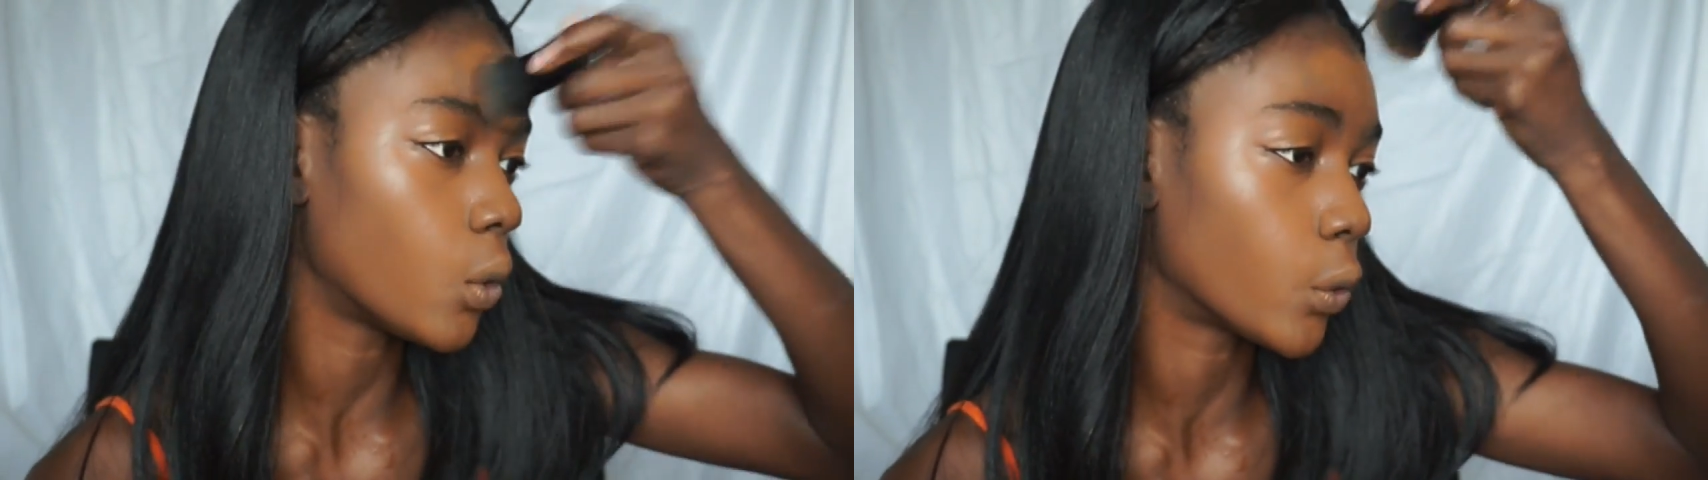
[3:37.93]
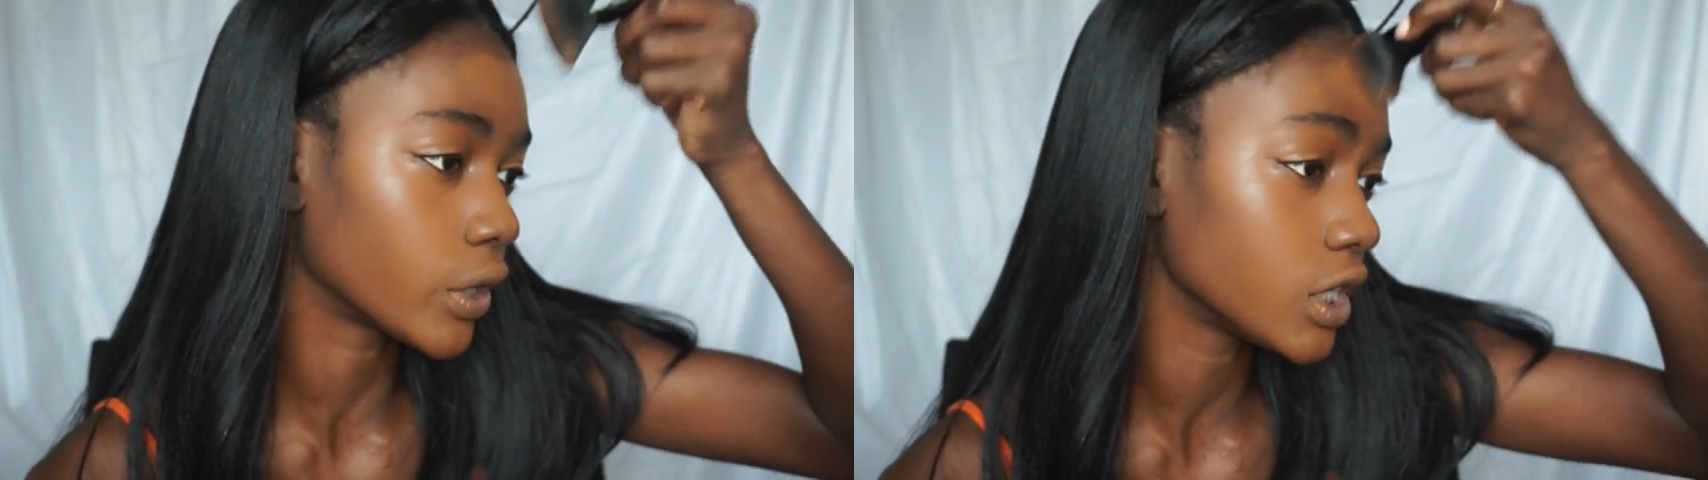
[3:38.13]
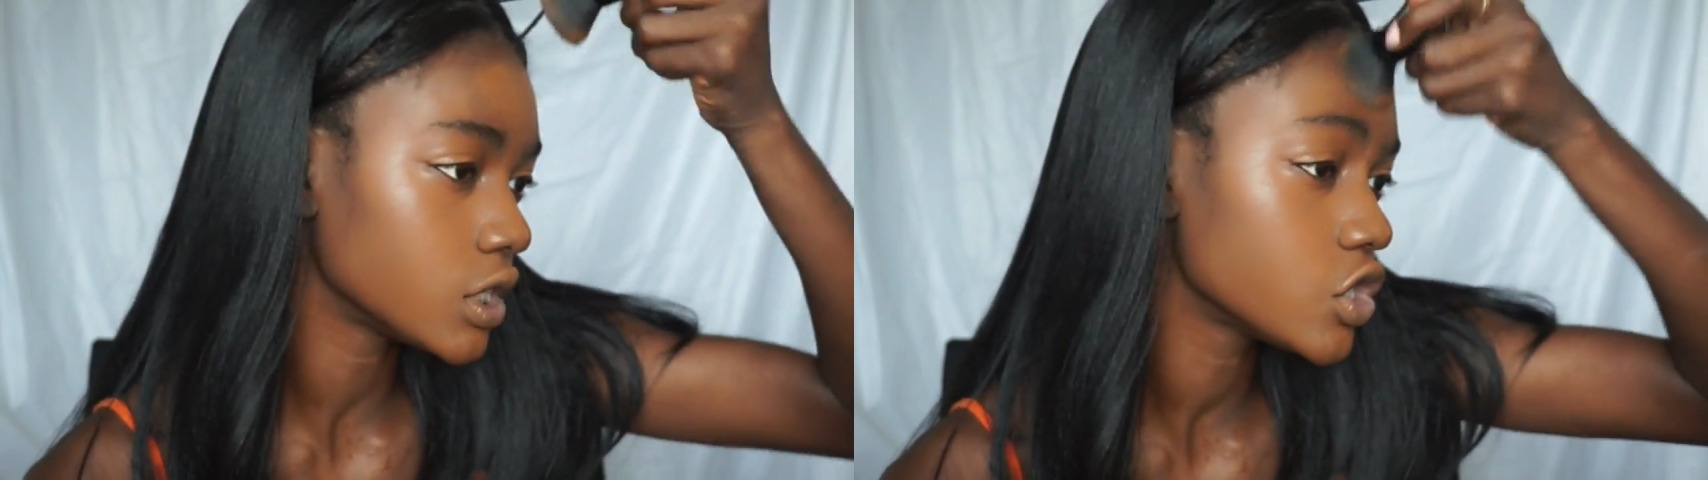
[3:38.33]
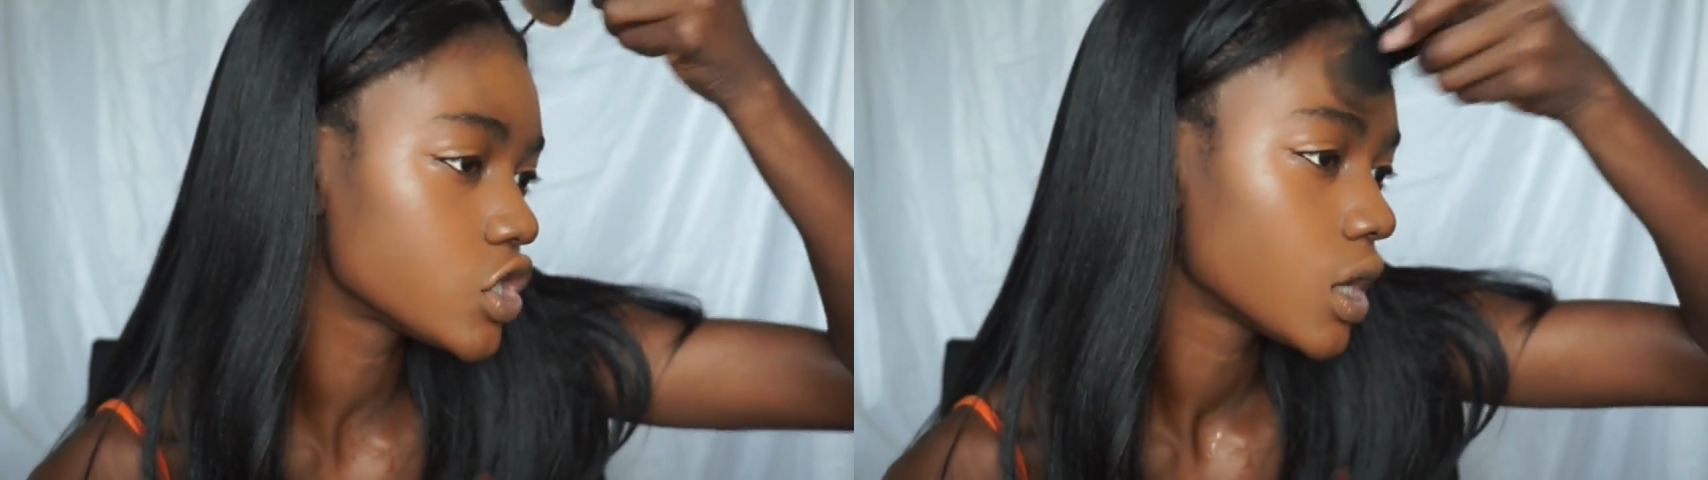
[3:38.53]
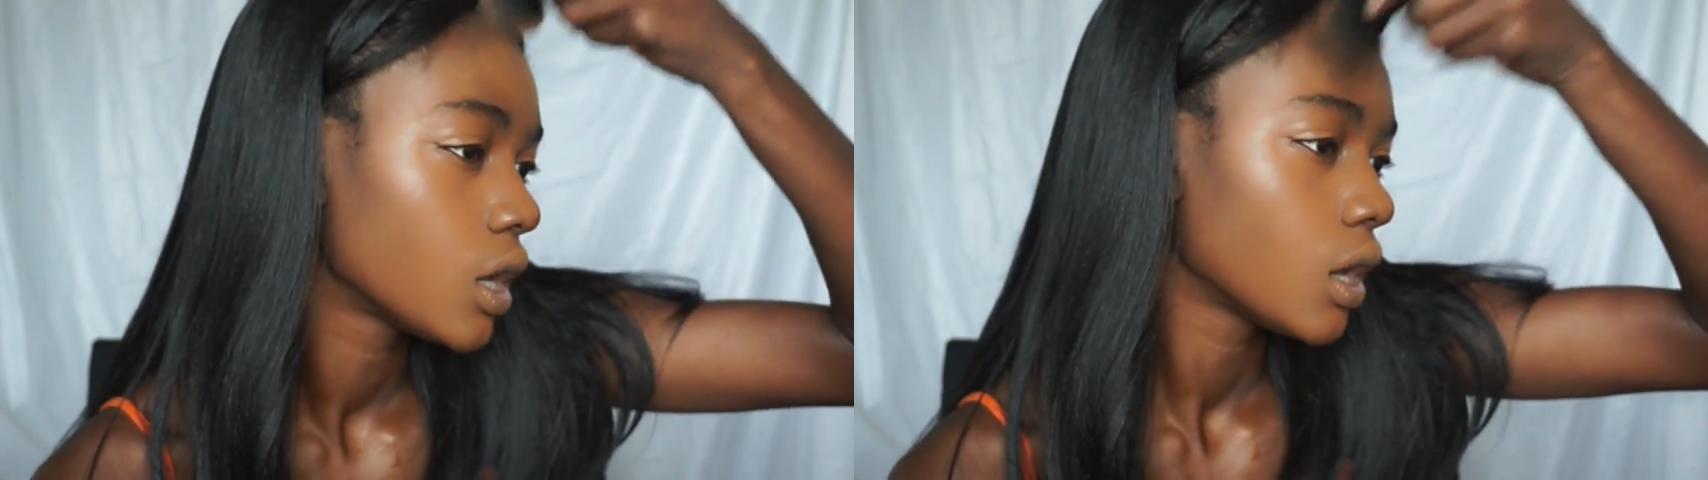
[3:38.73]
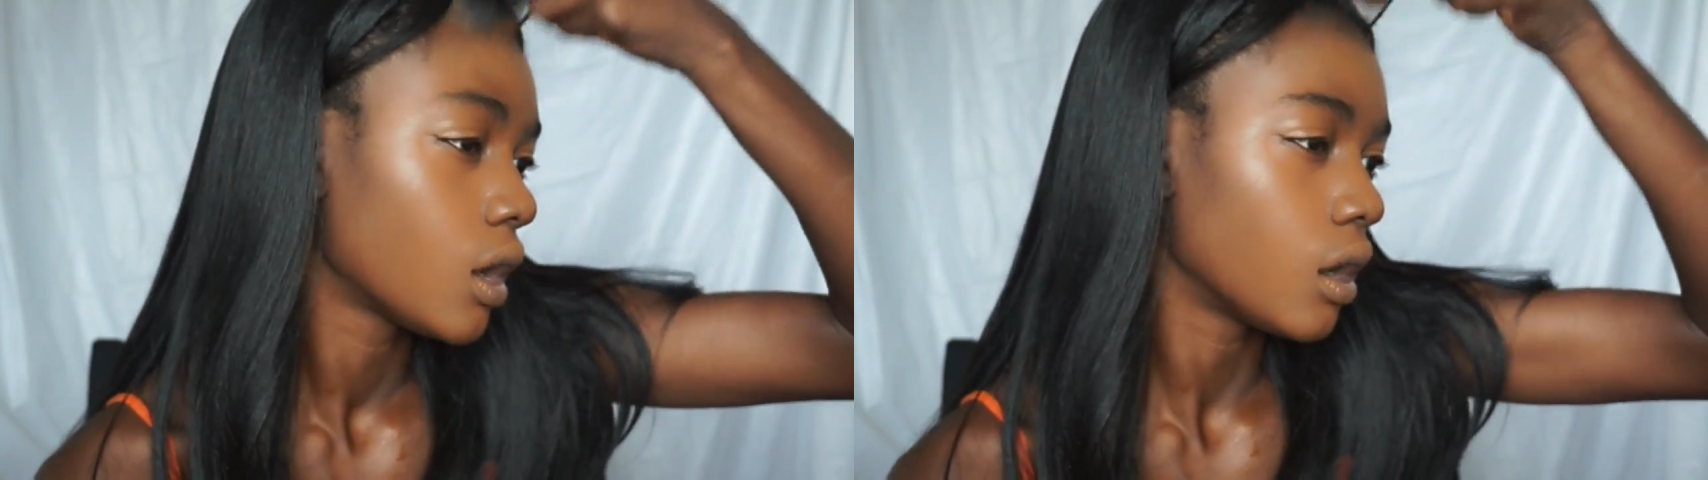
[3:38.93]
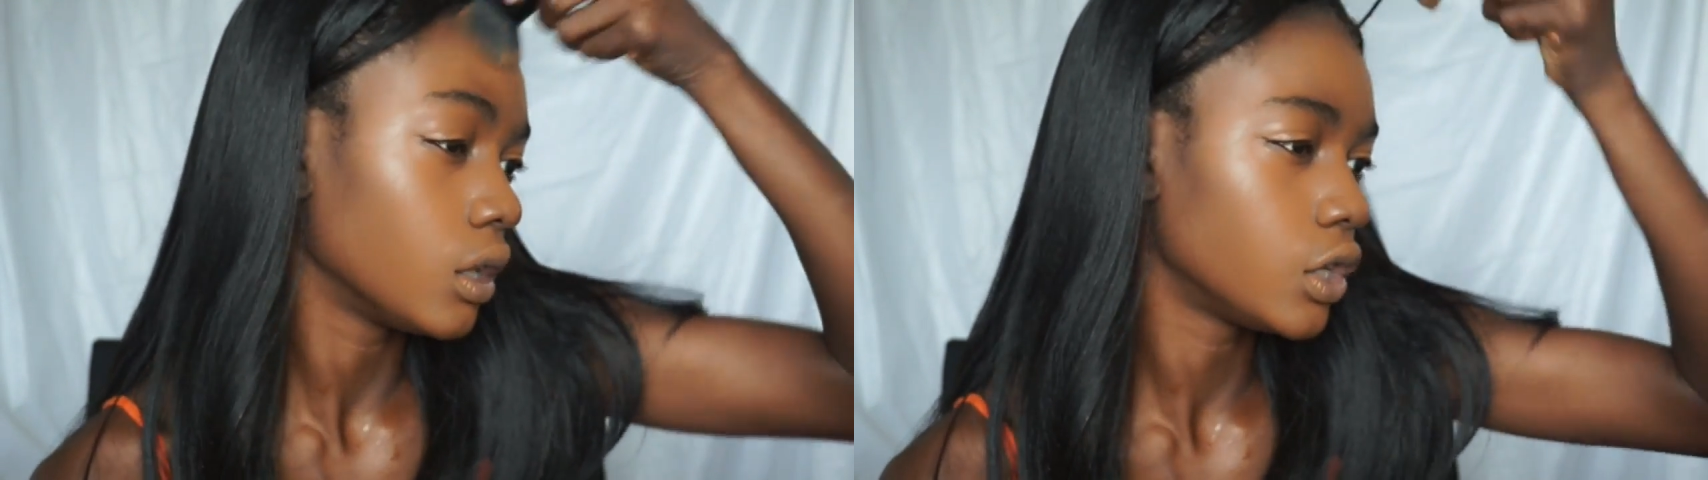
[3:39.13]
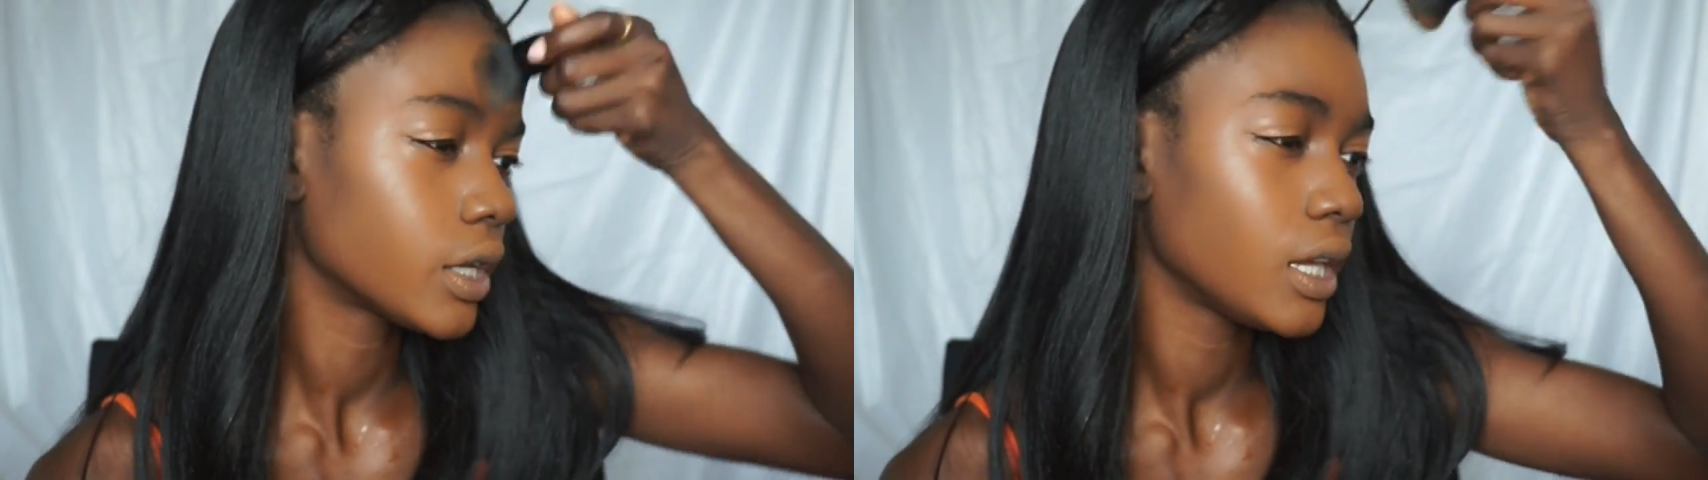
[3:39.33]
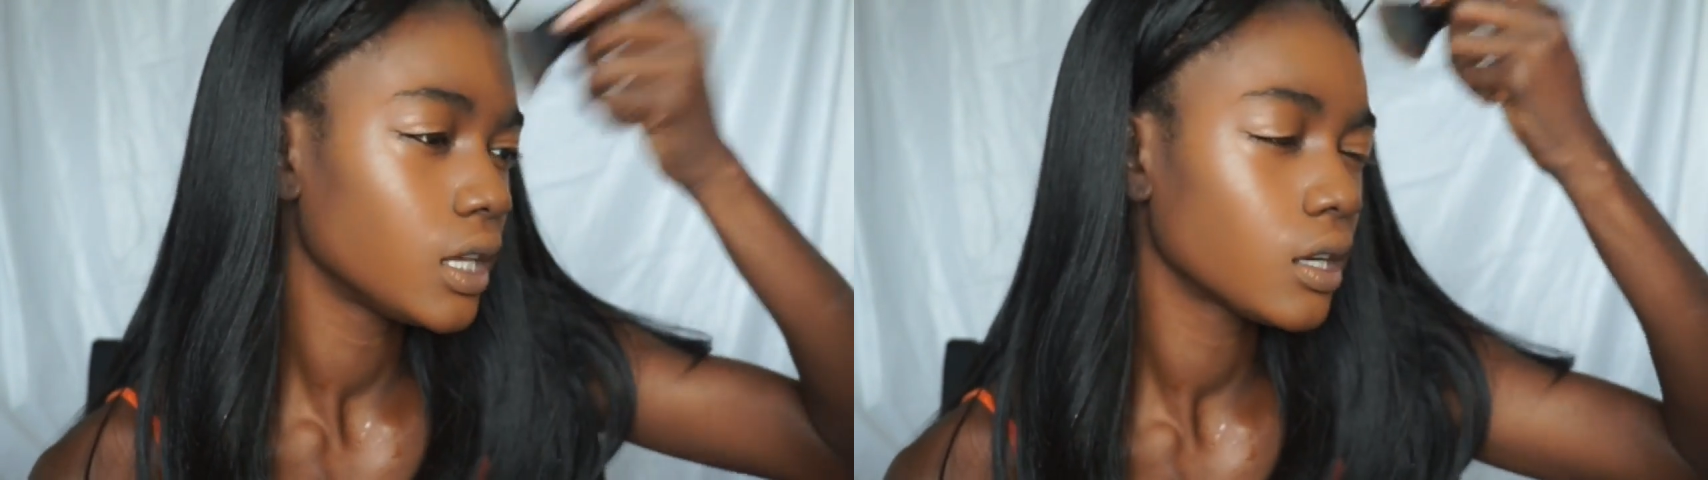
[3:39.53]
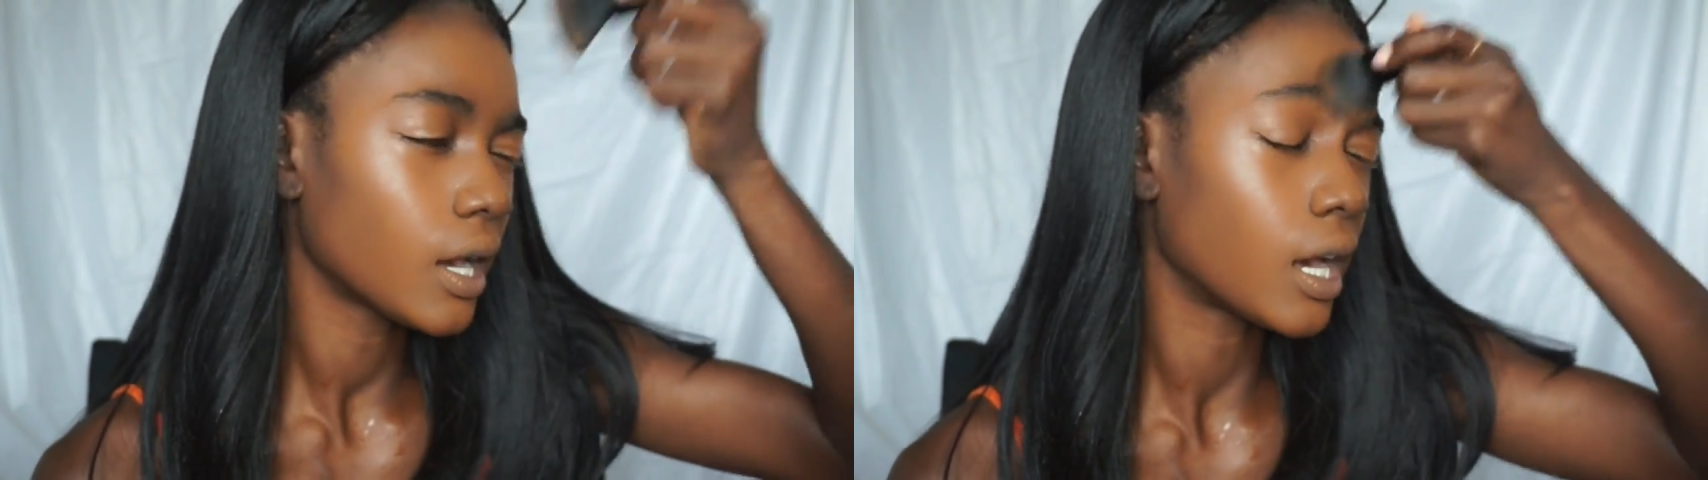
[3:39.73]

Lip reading: orange looking.